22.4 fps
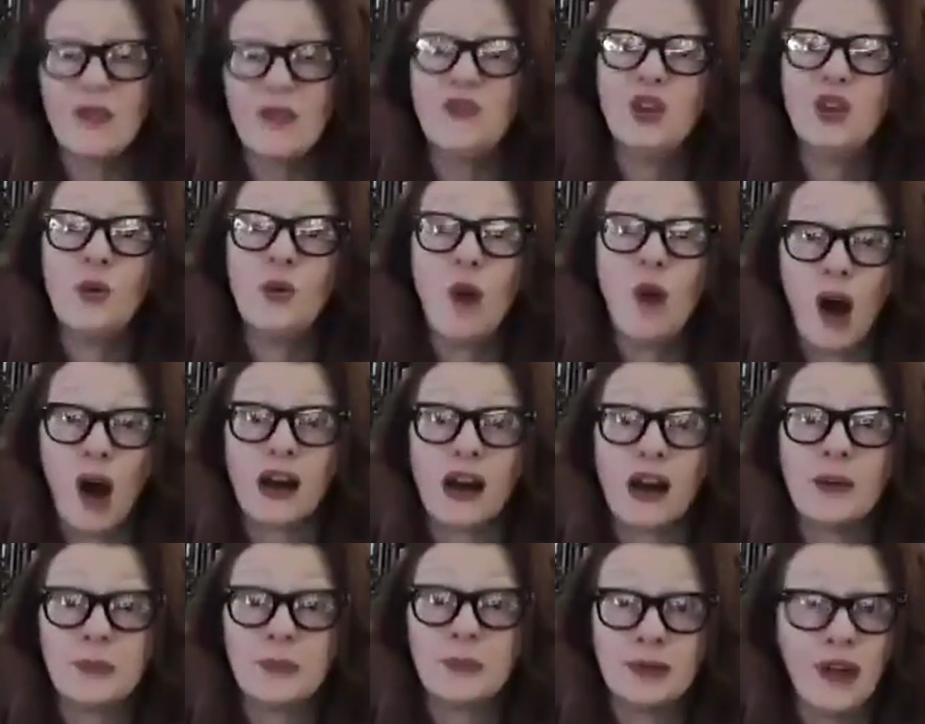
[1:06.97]
And if you
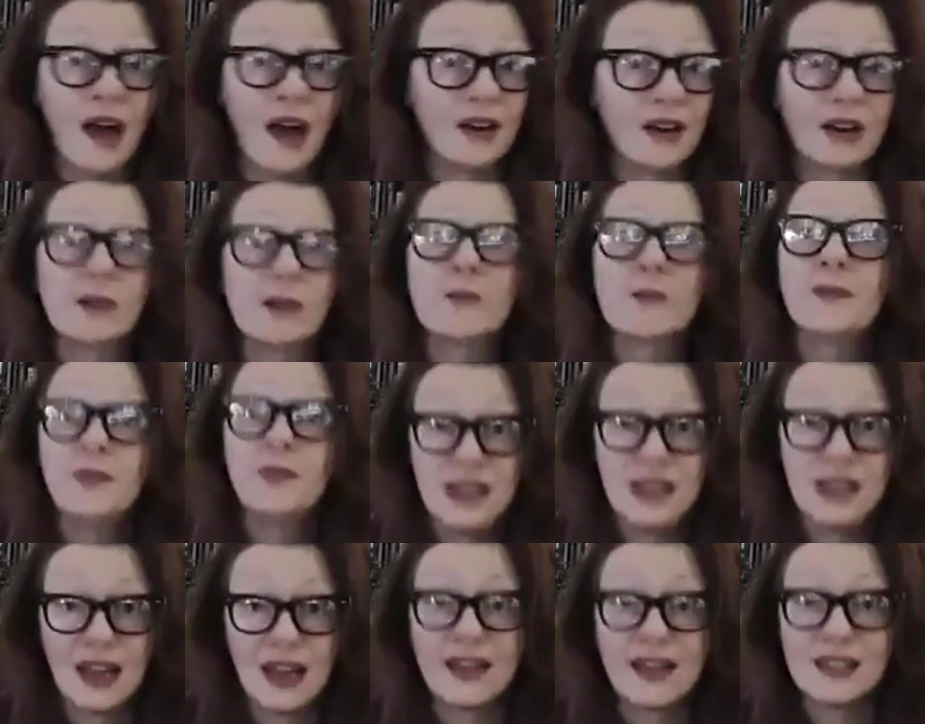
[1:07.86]
are a plotter,
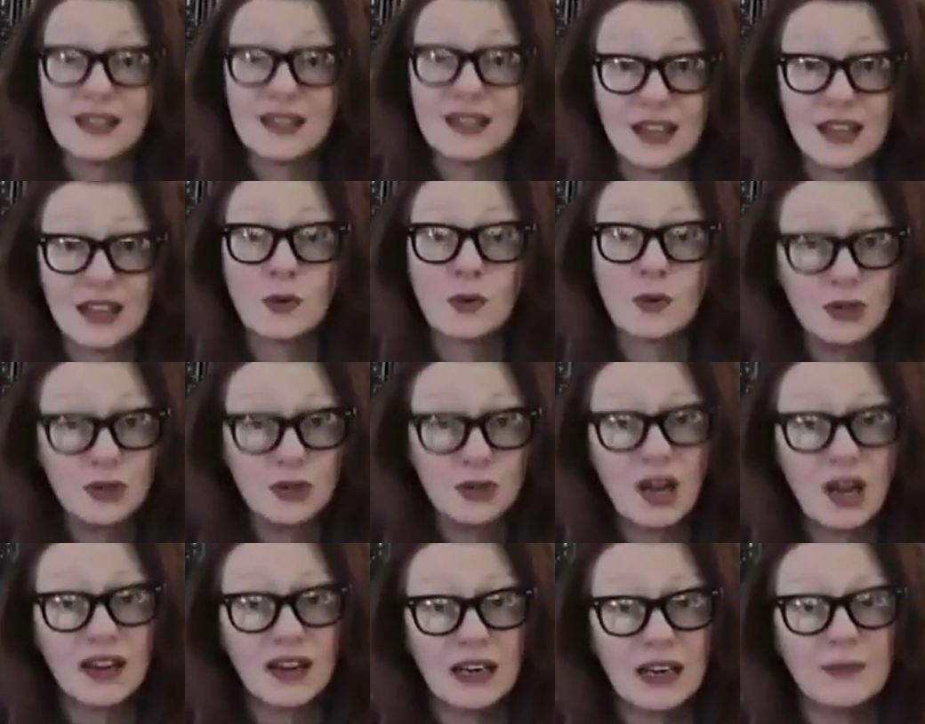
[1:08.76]
yes, that's what we're
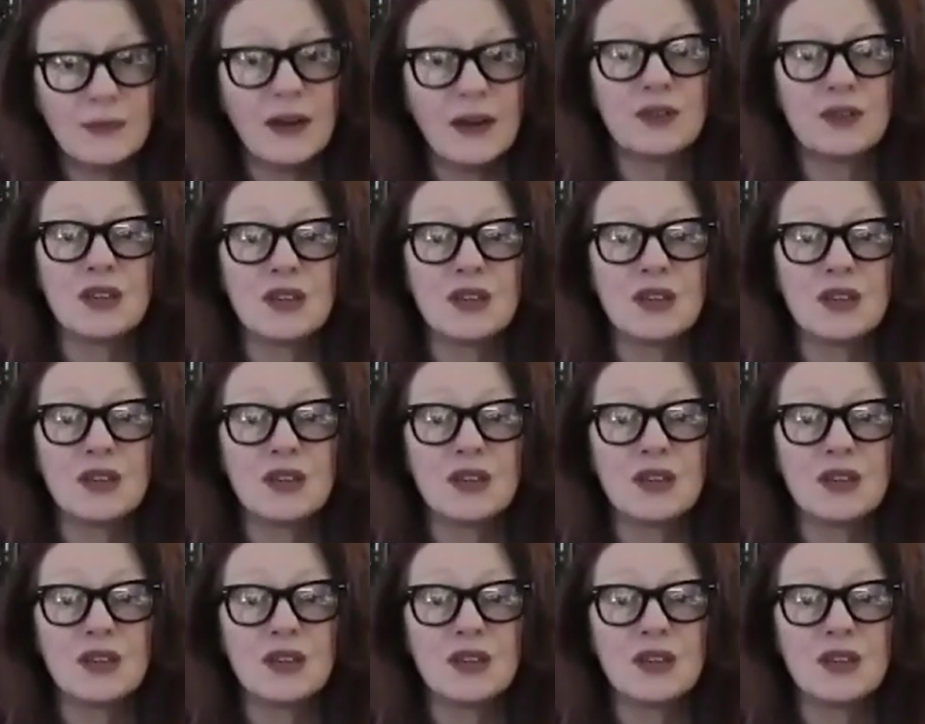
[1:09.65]
talking about.